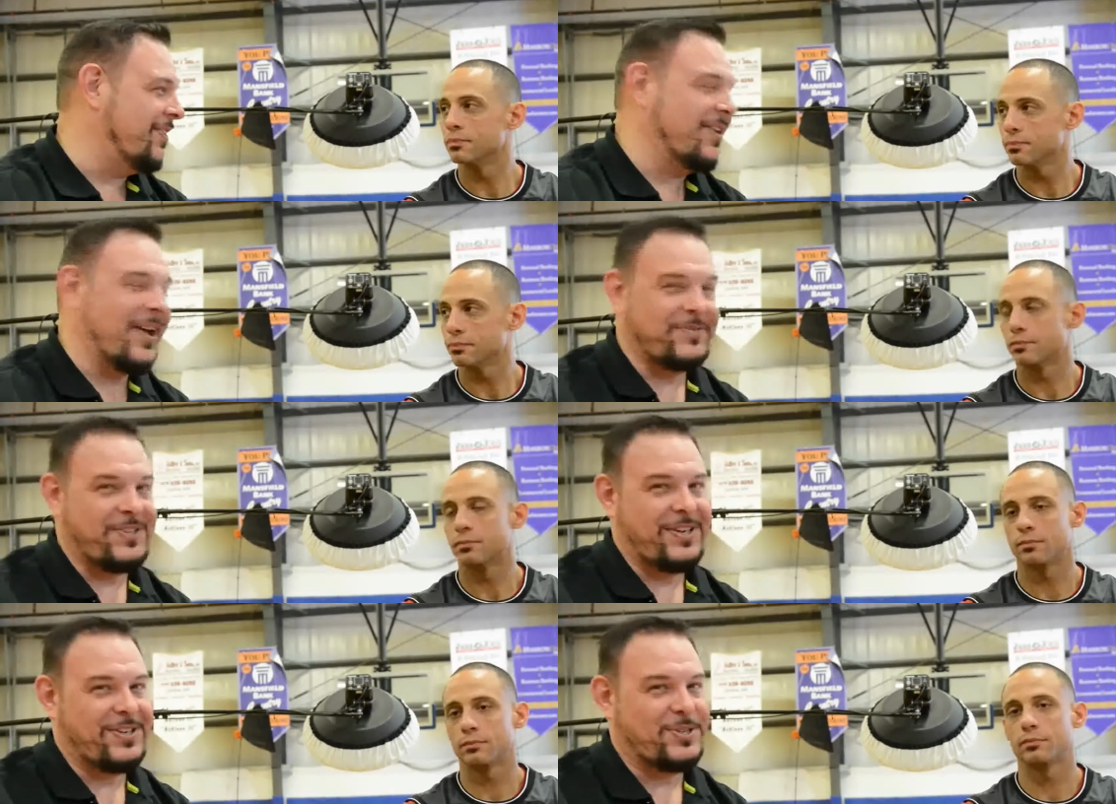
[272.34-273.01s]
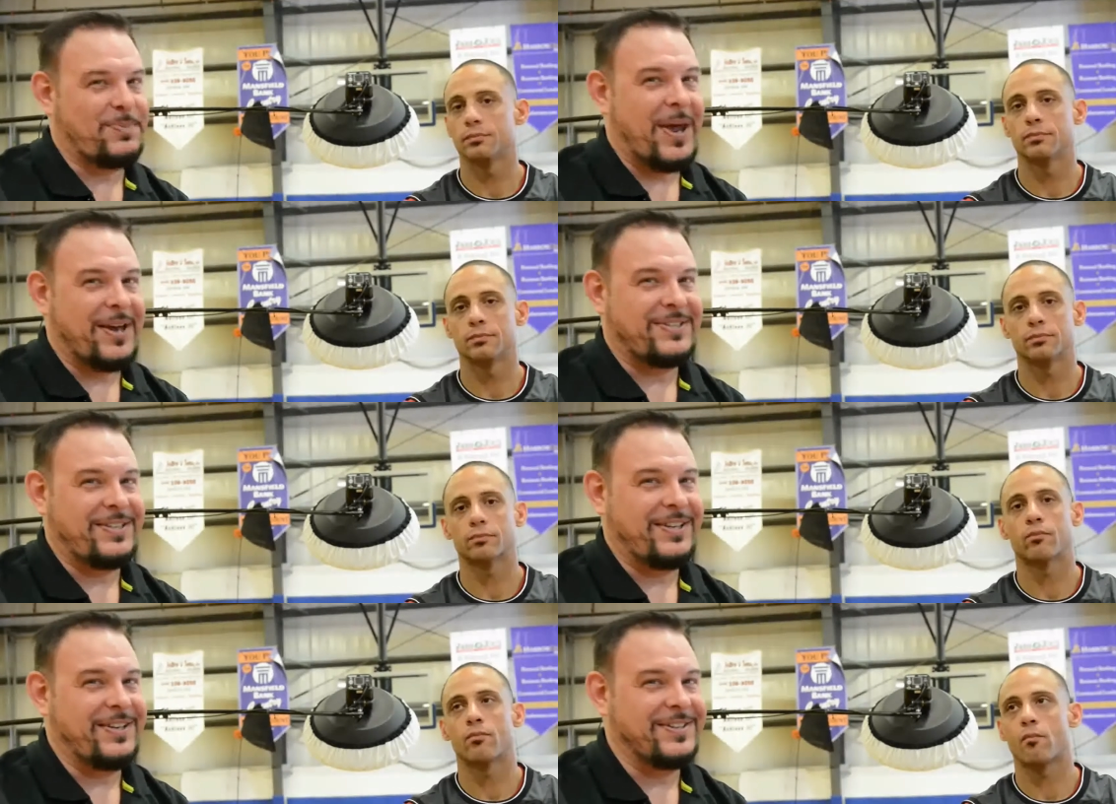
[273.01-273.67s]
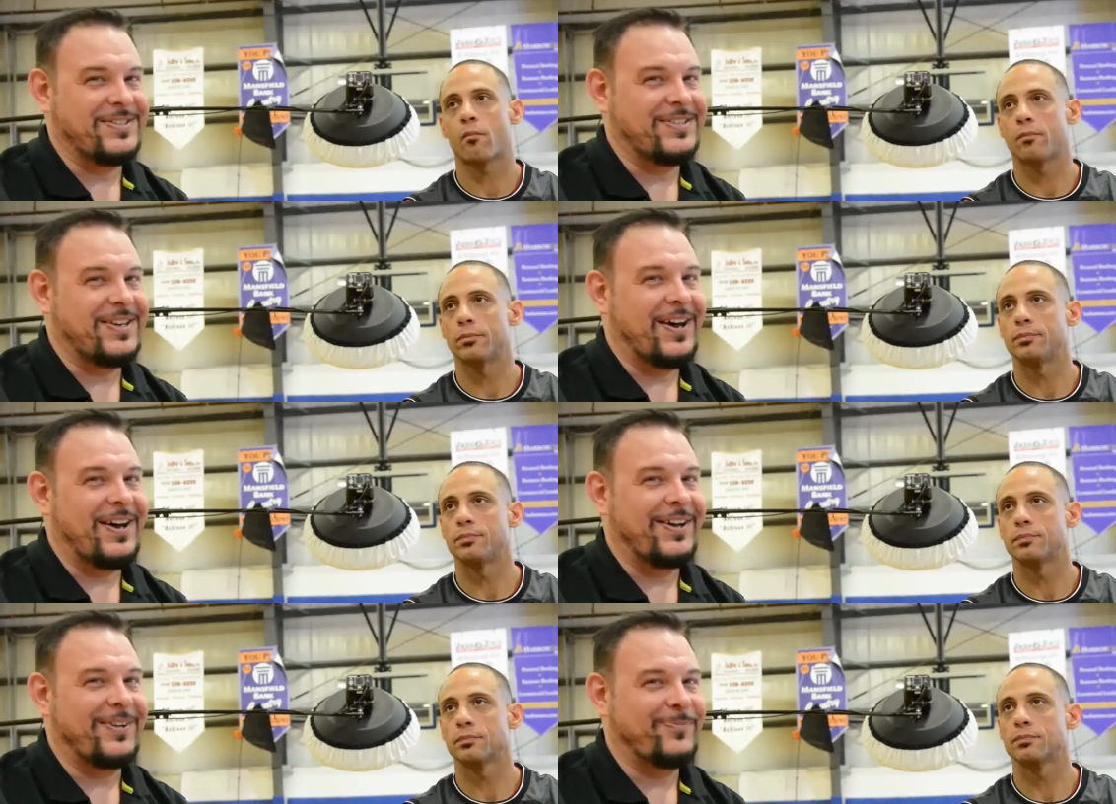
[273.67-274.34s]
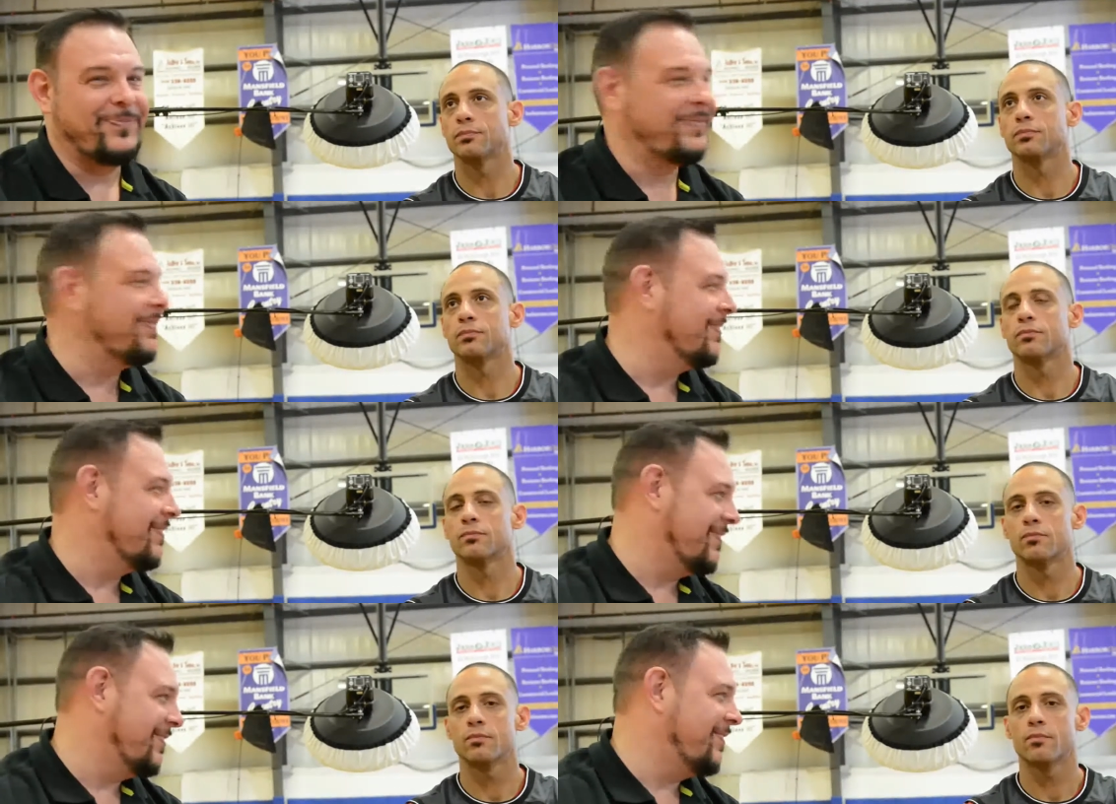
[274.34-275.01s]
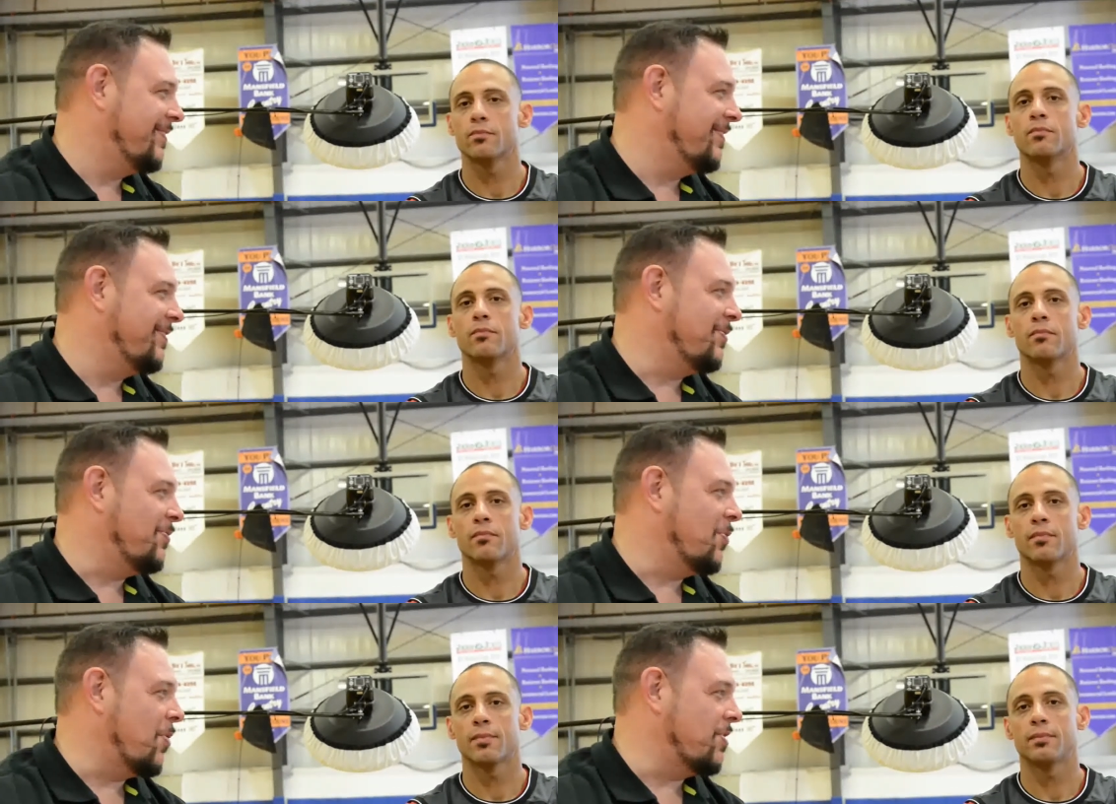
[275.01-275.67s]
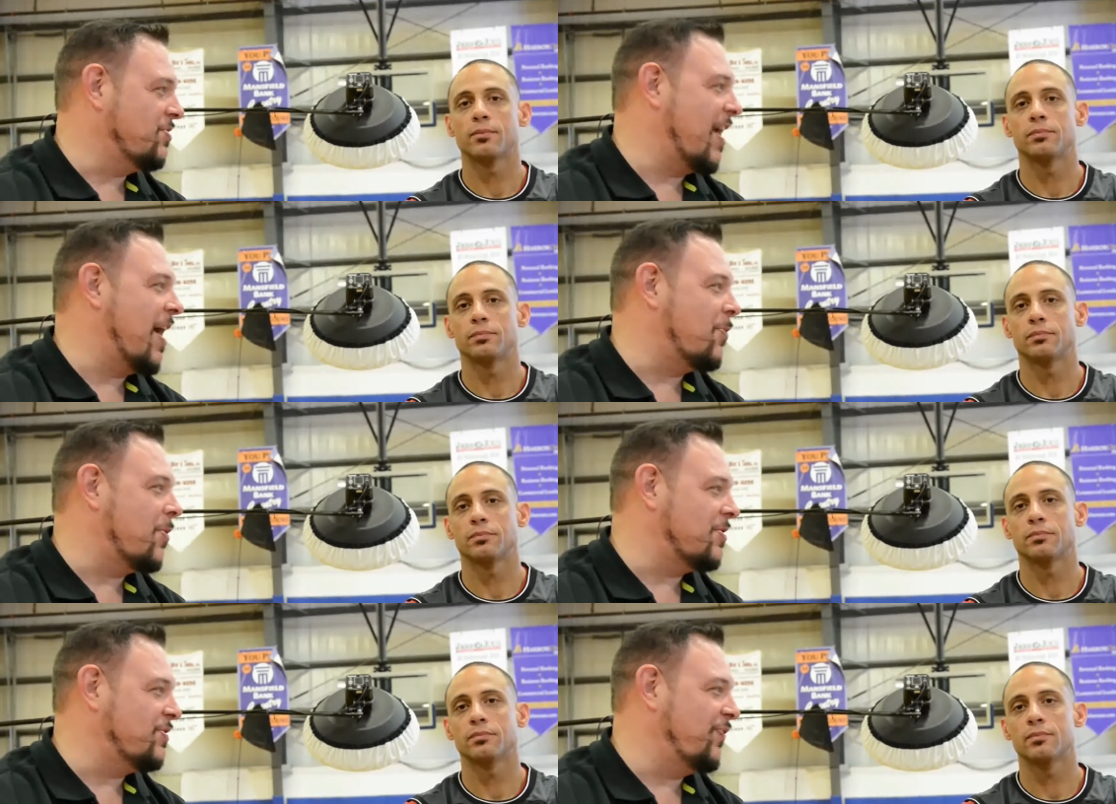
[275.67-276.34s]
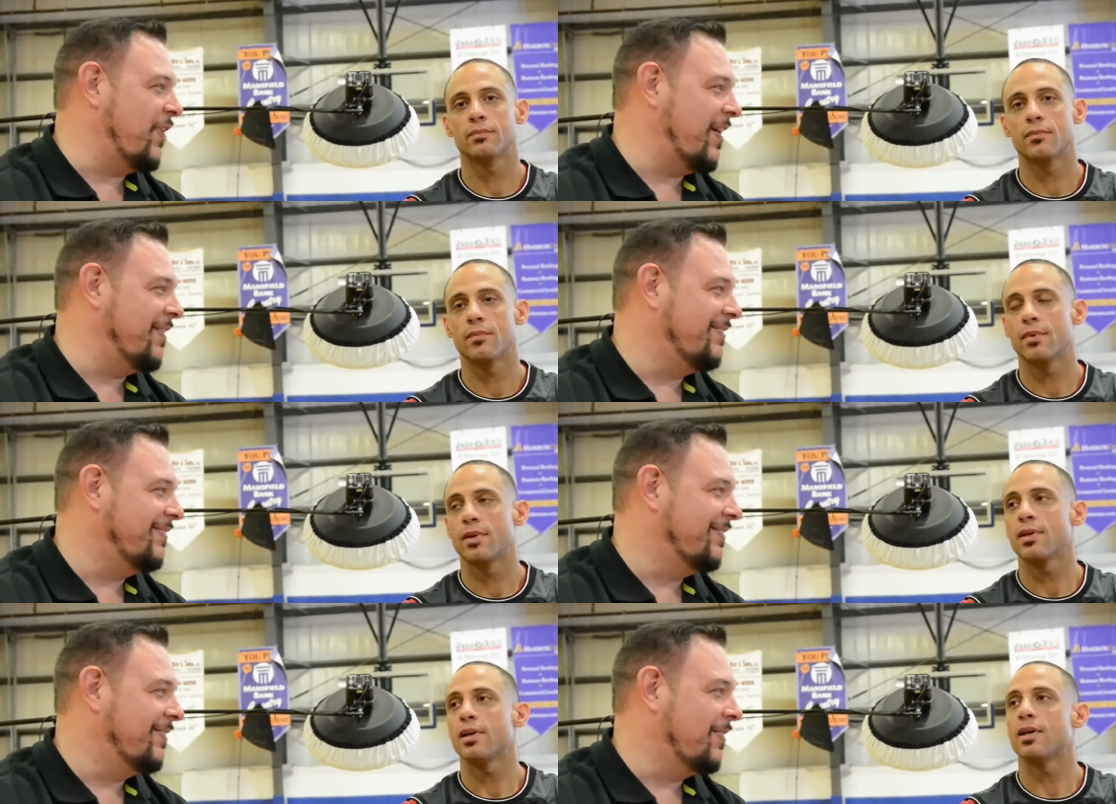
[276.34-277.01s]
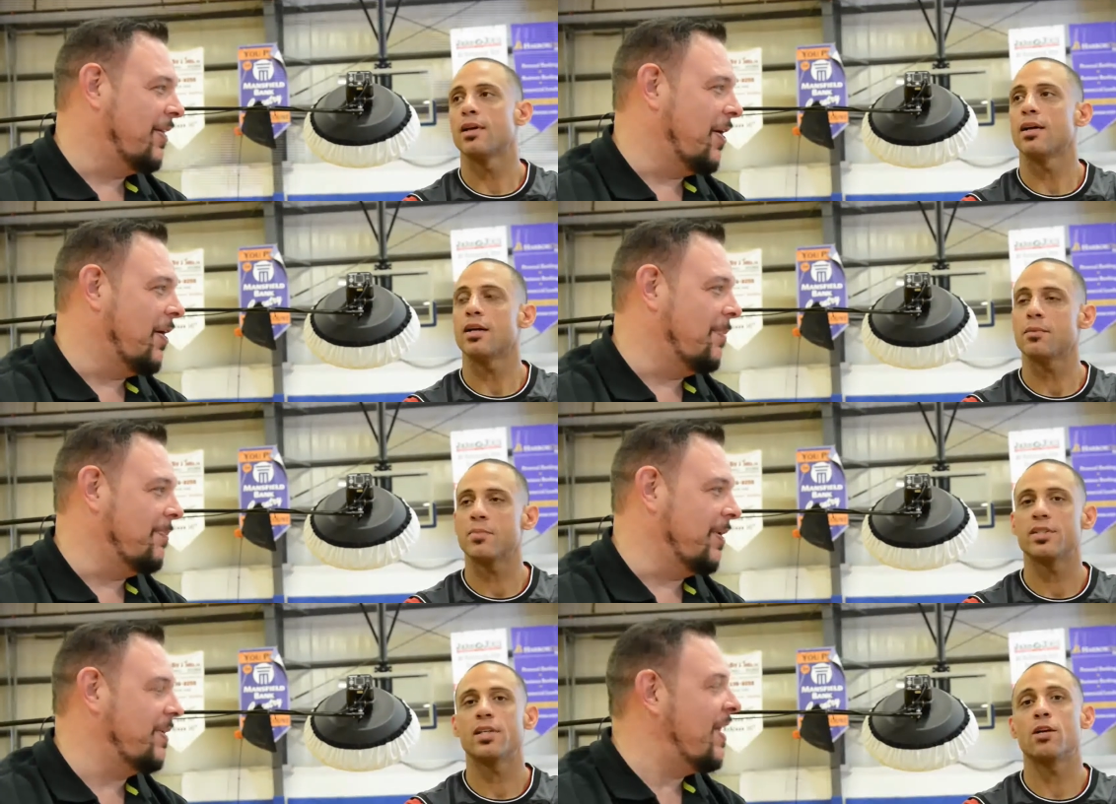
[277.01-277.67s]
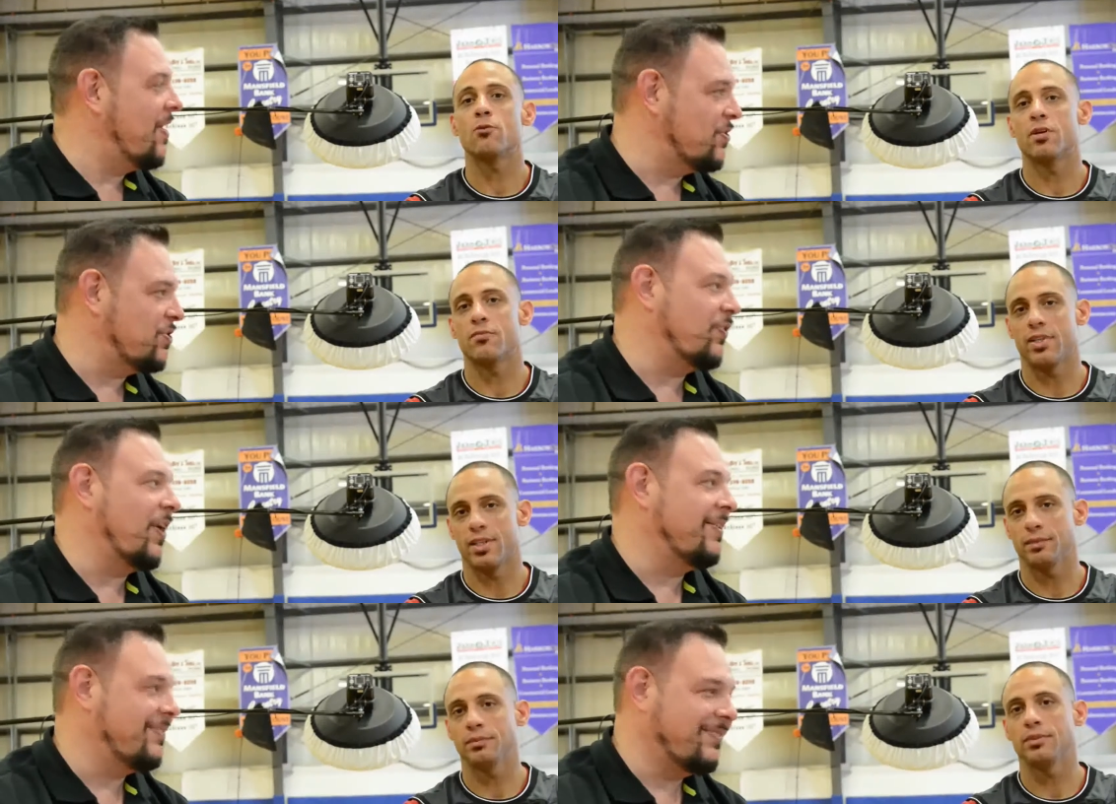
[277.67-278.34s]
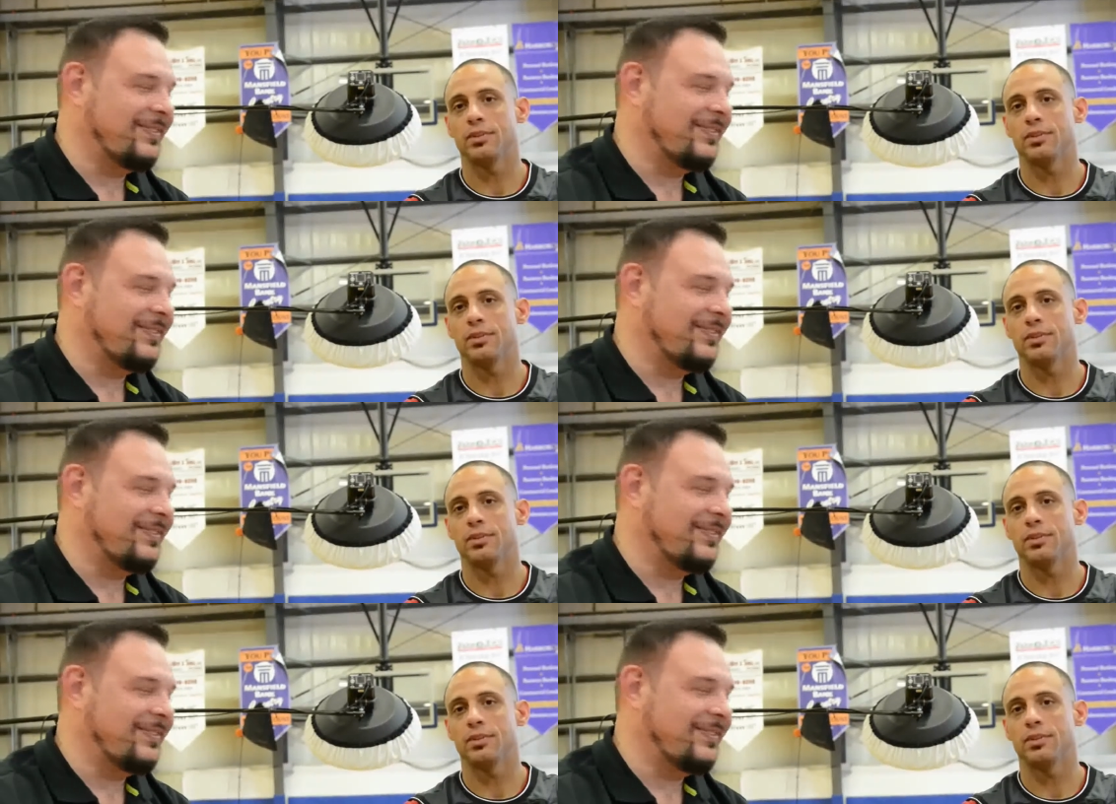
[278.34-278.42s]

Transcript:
Speaker 1: you have to expect he is, uh, you are a Jaguars fan um, and Gators fan.